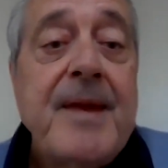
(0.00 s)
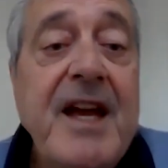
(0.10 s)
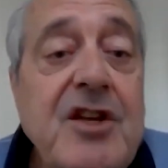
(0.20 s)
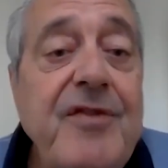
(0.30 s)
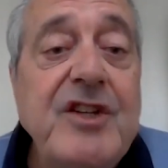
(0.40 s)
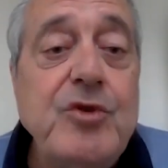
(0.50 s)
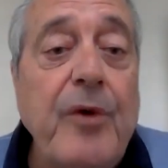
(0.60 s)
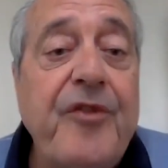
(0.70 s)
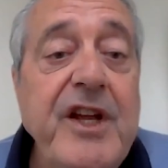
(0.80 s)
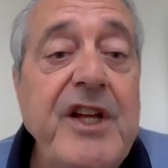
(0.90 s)

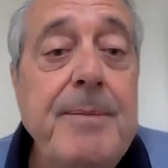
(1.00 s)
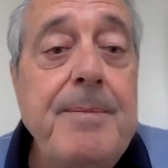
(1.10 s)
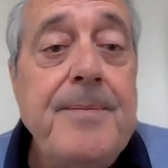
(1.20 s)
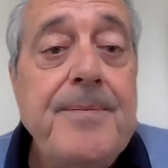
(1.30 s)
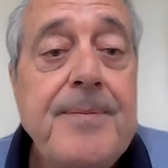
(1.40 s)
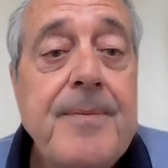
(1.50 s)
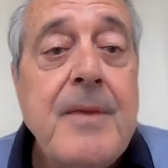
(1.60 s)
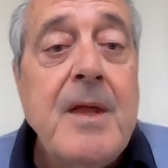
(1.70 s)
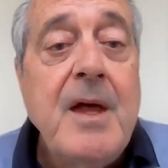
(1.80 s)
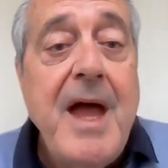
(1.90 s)
individual freedom
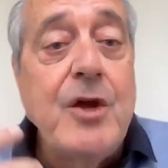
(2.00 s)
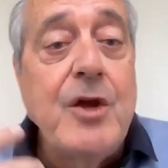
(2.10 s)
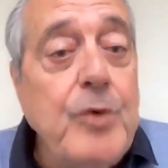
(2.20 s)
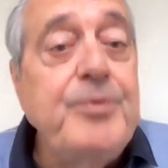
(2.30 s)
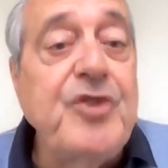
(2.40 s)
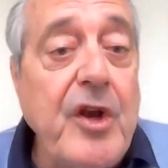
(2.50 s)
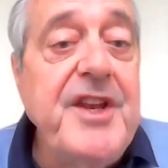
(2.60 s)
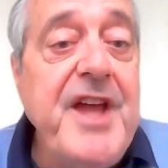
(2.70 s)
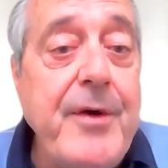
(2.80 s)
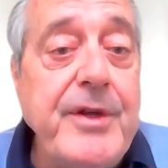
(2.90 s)
and group
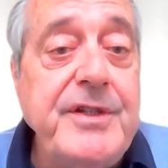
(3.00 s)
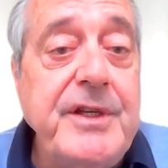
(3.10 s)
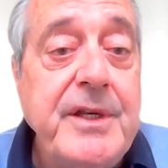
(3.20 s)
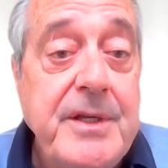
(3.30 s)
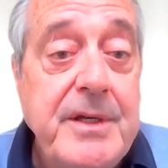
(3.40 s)
solidarity,